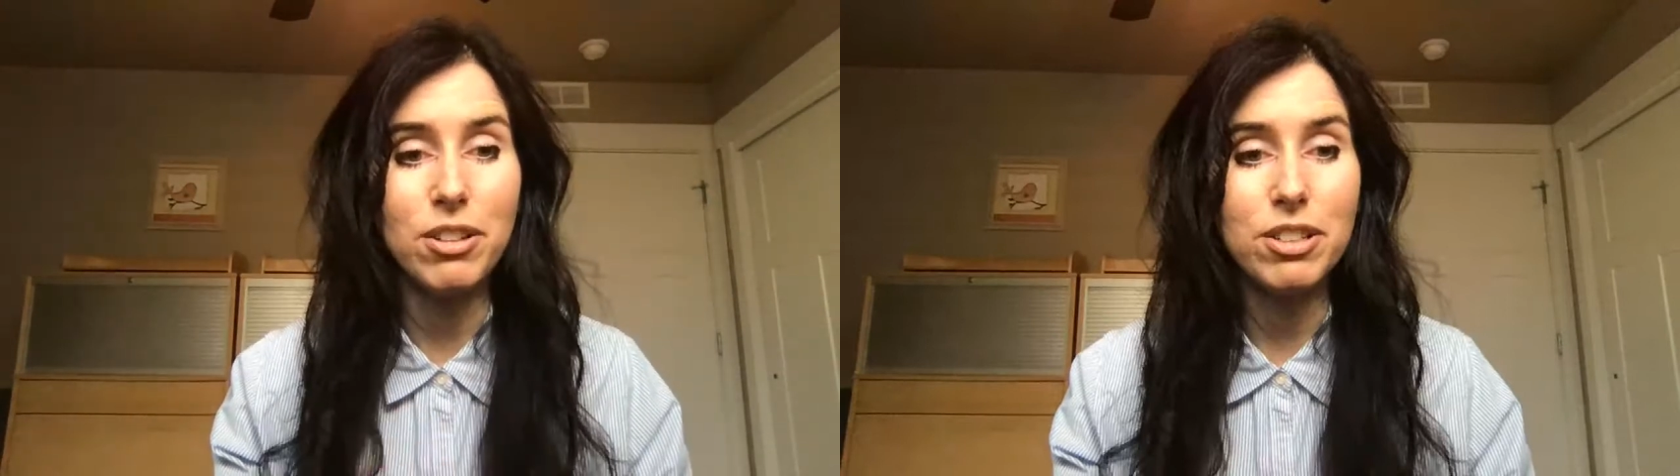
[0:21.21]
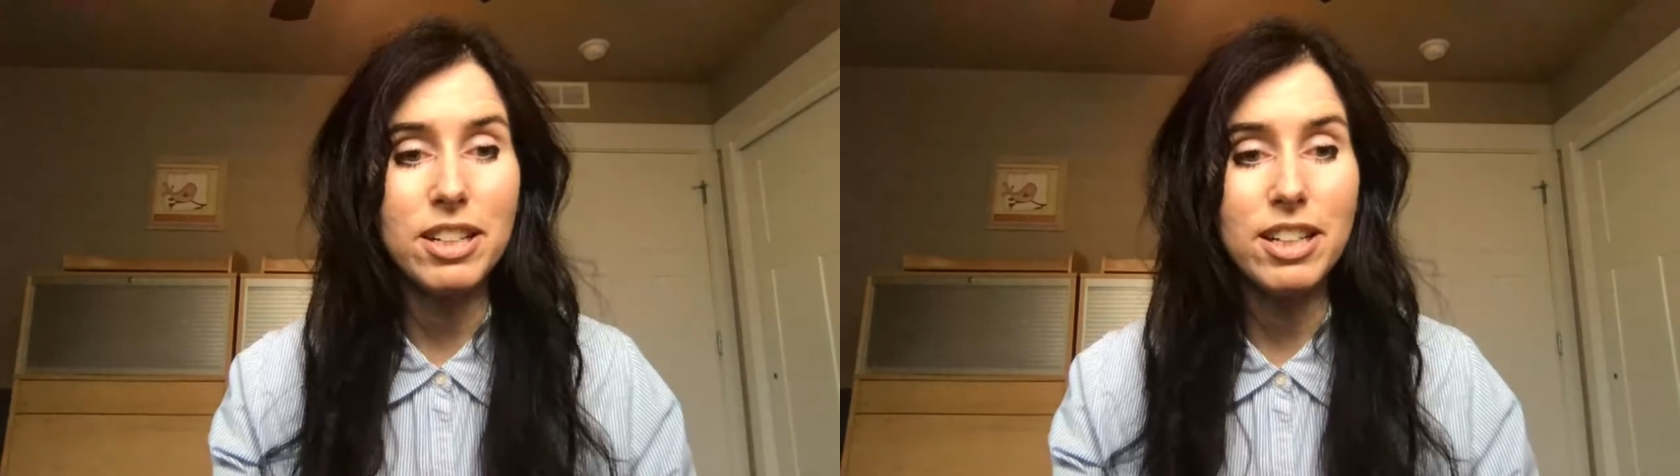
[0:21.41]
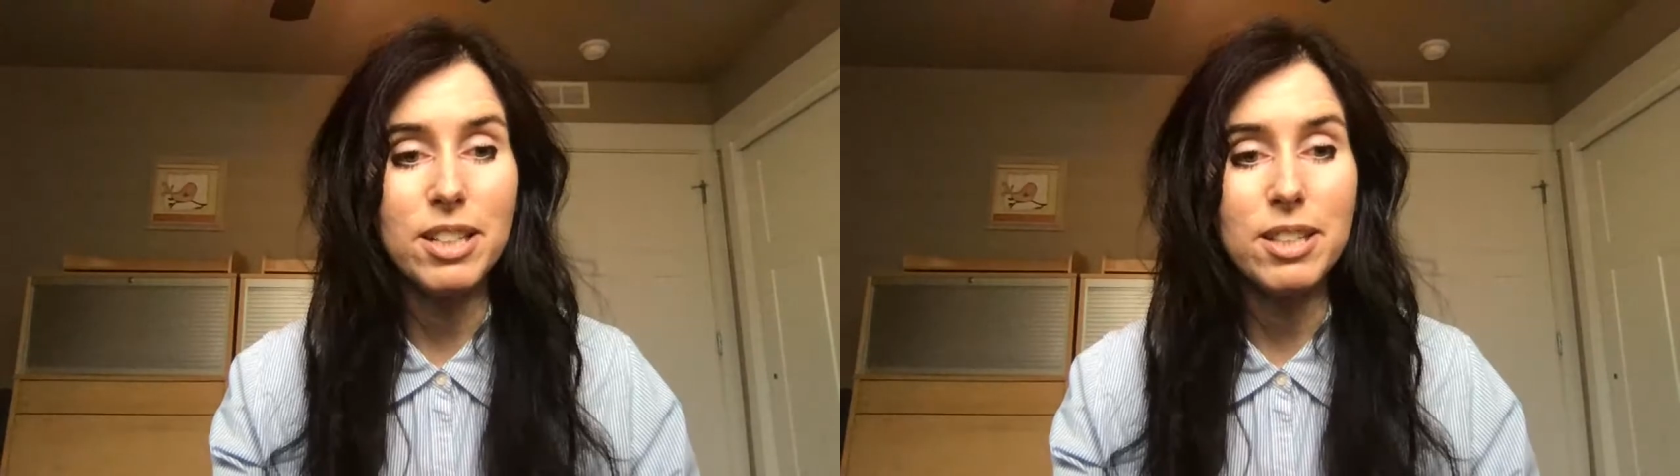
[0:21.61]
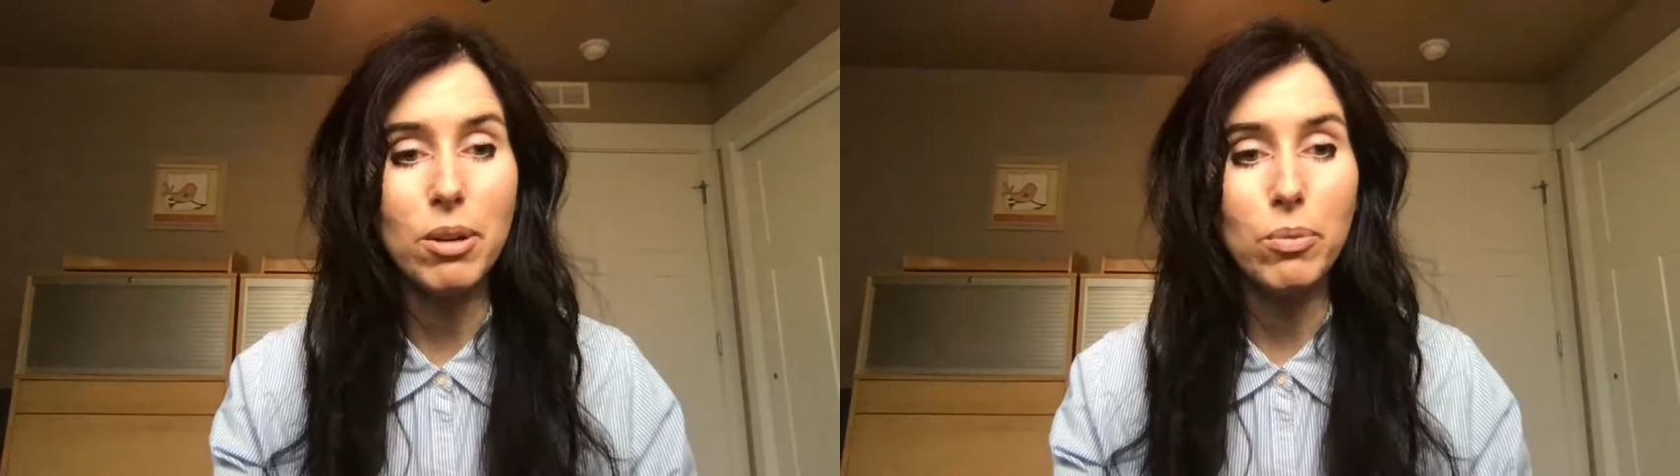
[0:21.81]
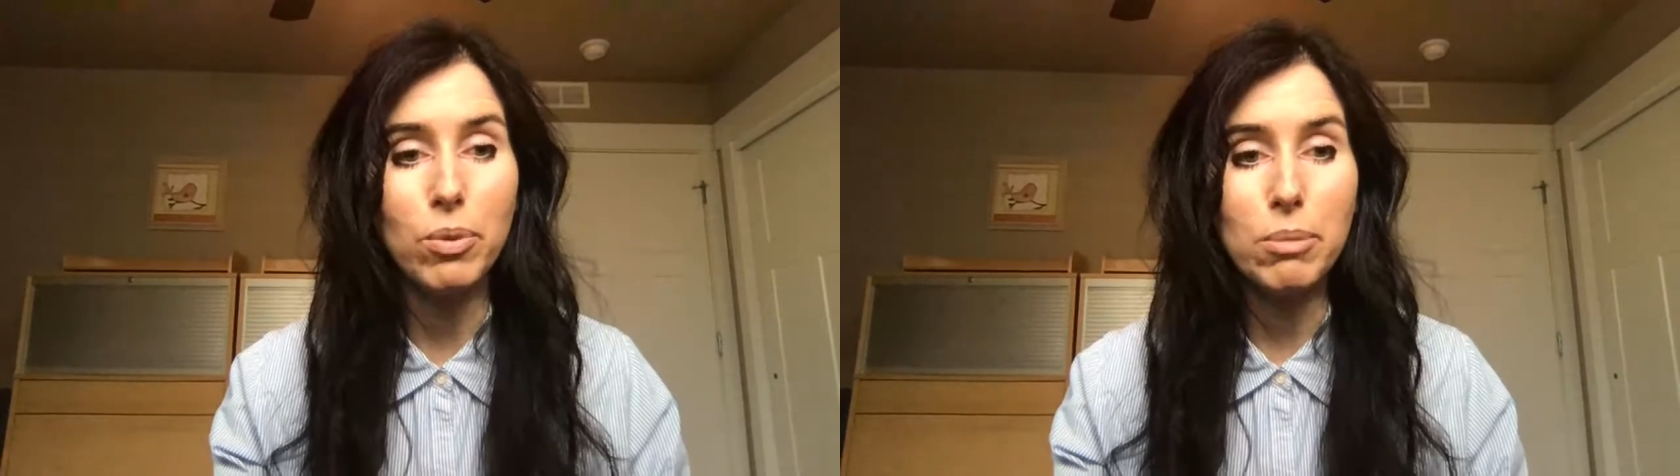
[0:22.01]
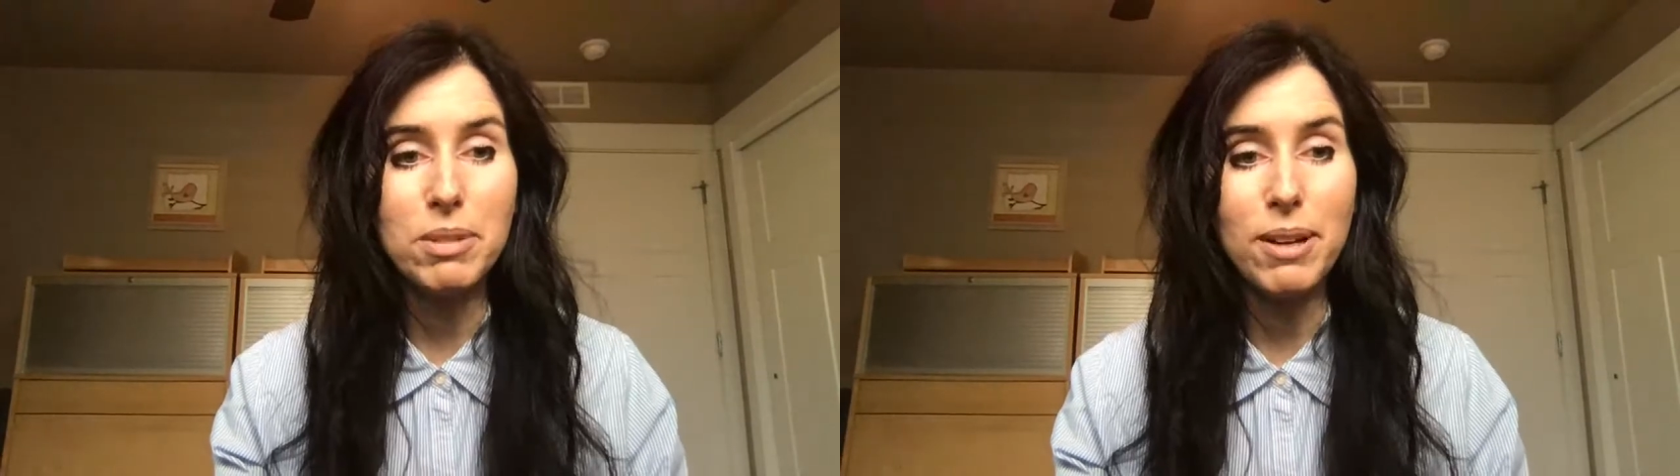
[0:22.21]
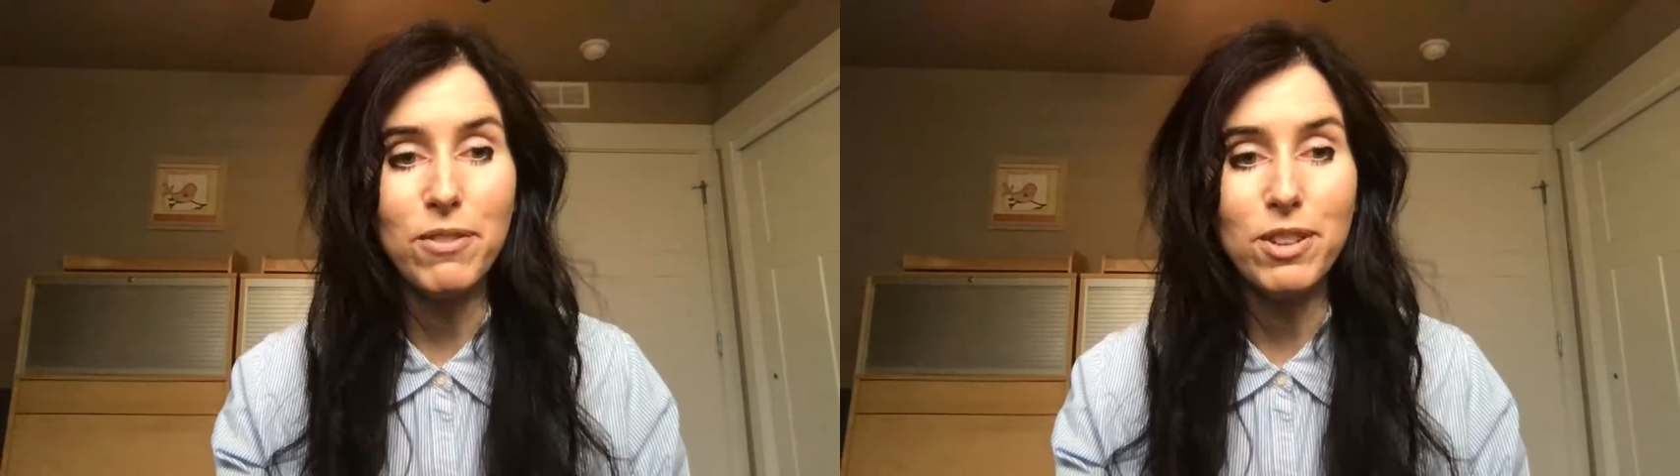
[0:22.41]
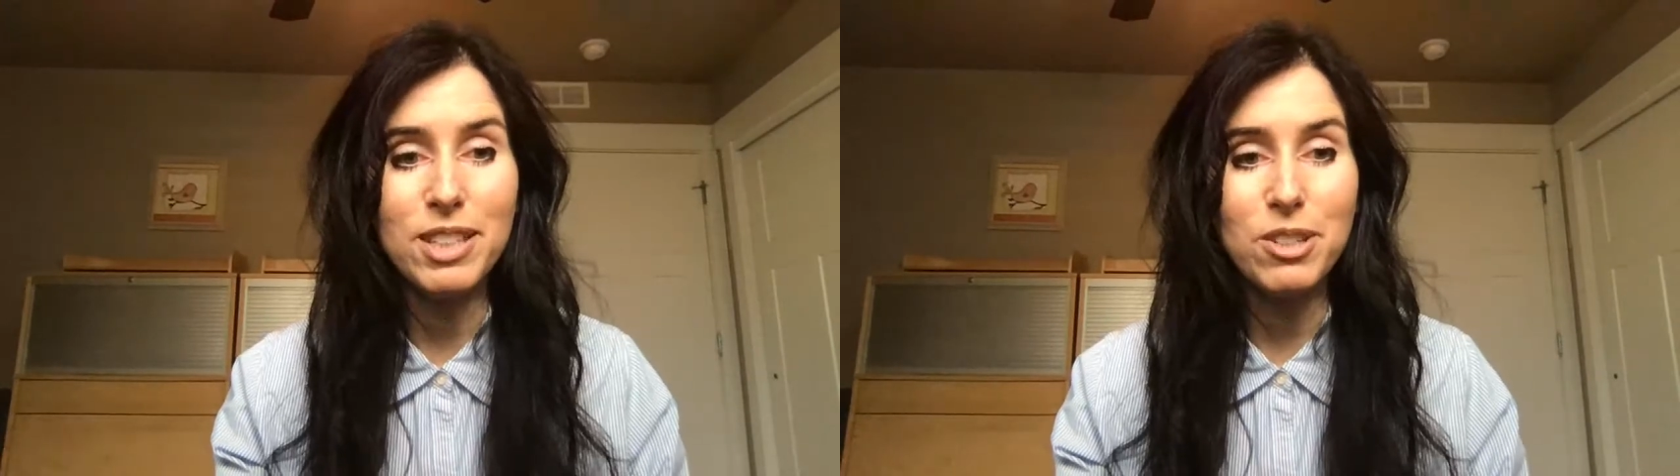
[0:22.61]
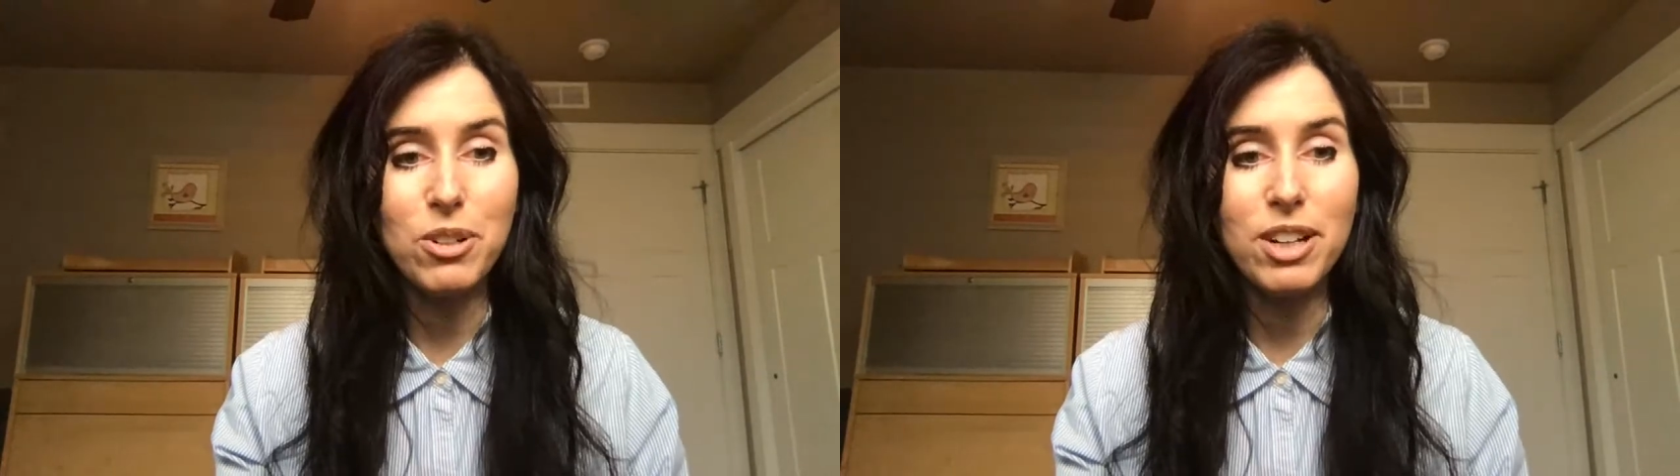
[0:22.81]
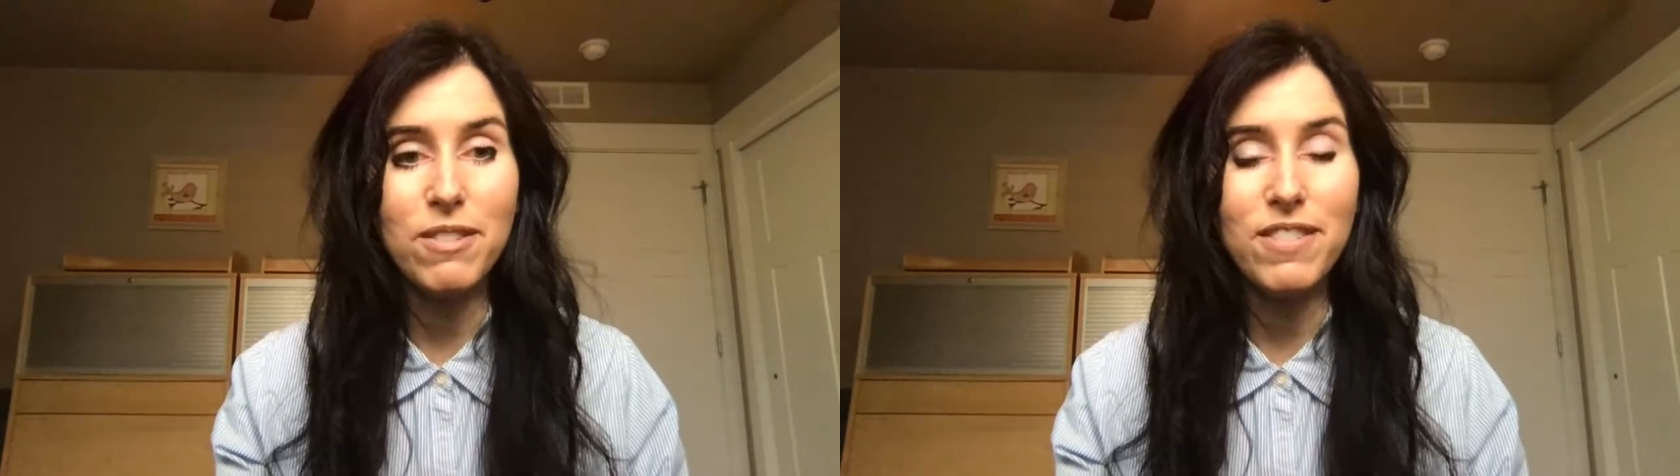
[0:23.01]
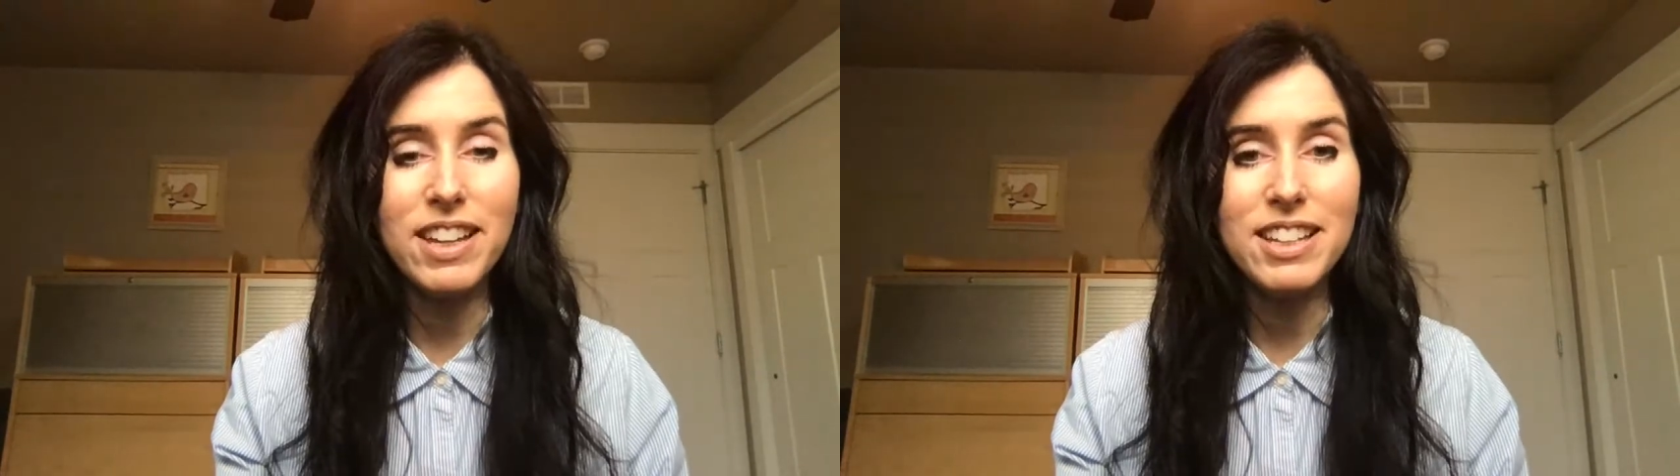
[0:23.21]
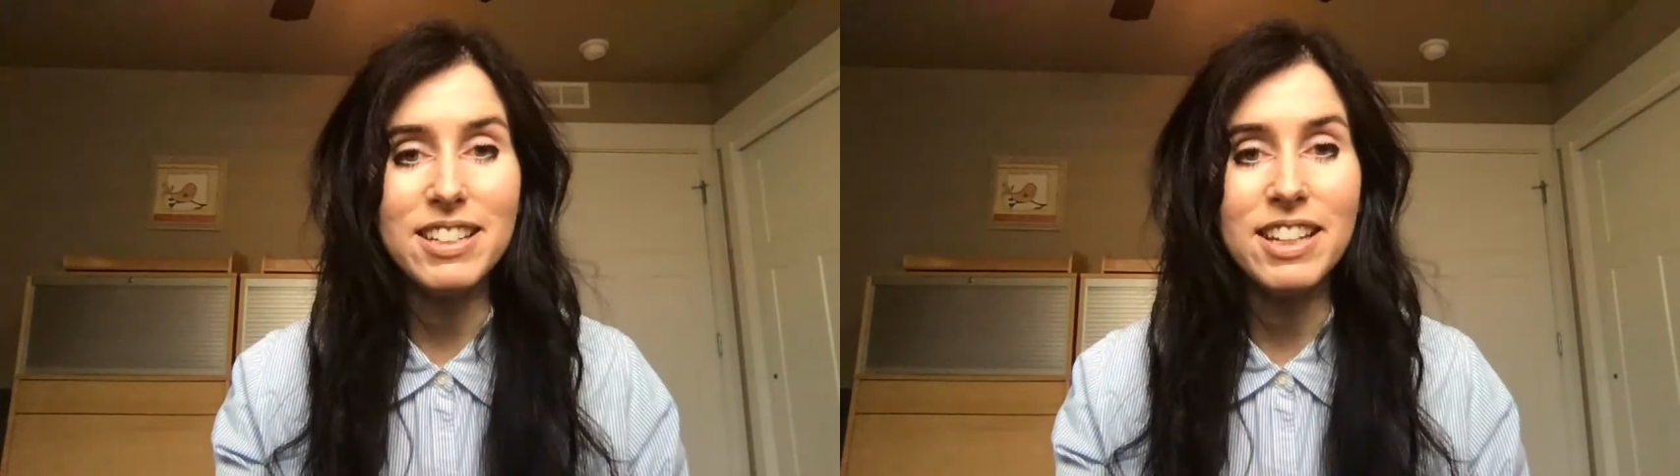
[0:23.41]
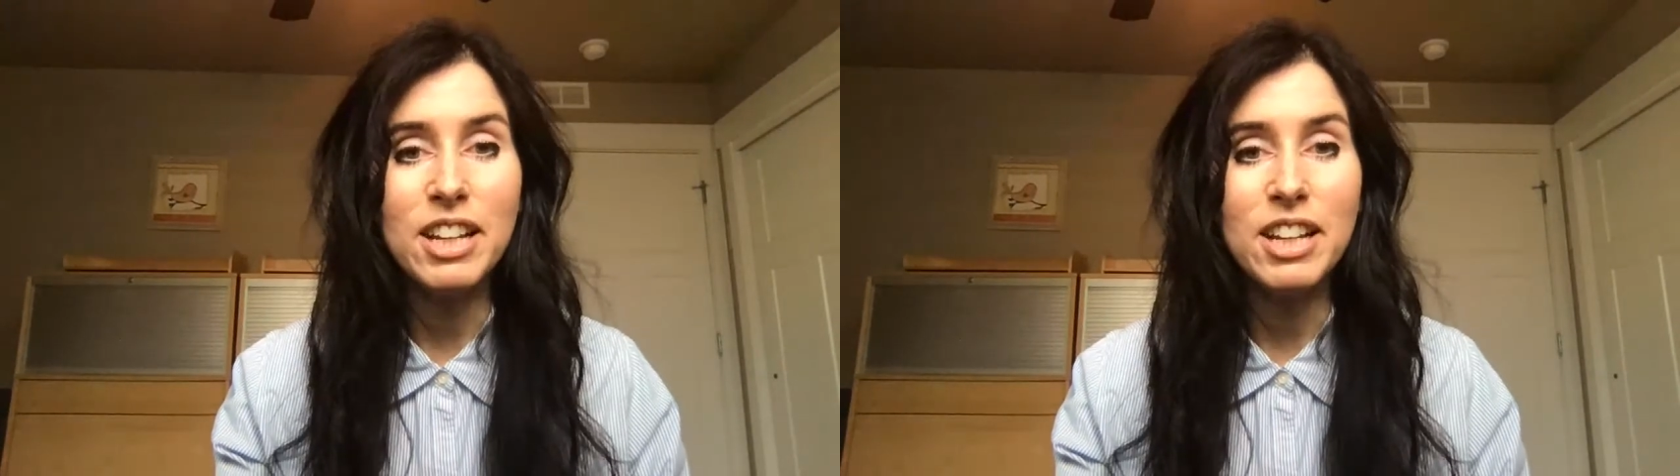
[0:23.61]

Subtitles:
to get us all warmed up for this great event.